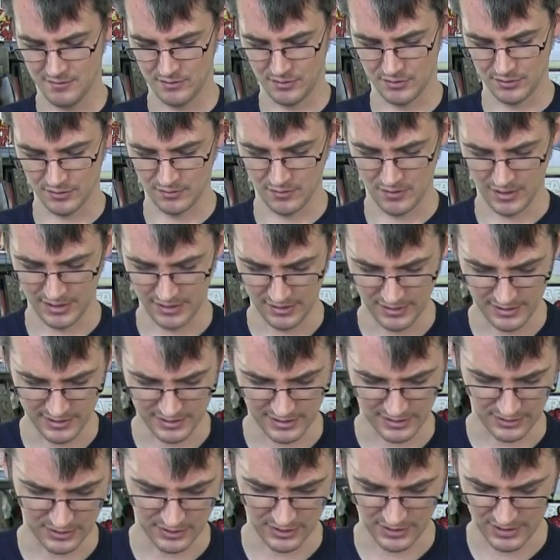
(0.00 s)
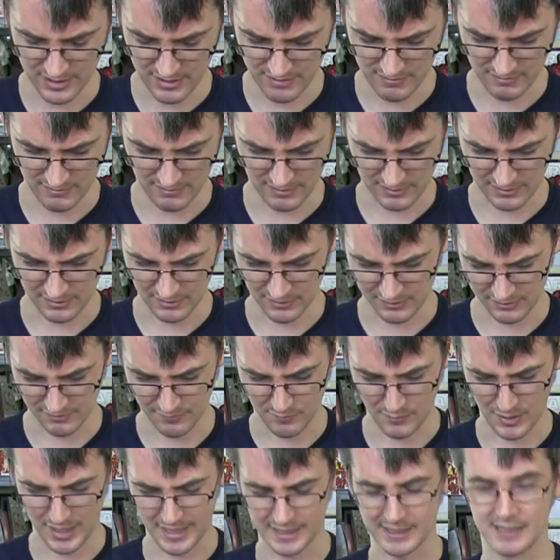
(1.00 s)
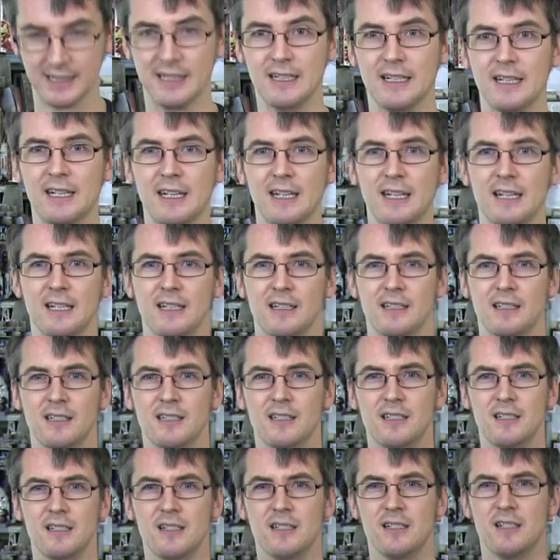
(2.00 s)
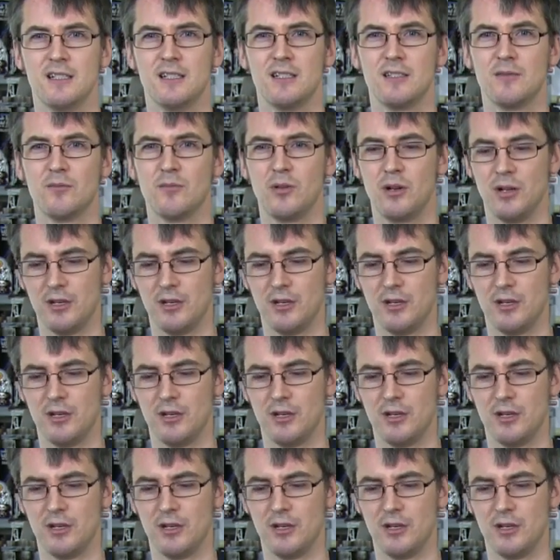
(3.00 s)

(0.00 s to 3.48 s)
which is quite nice actually. All right, there's lots of packing in here, and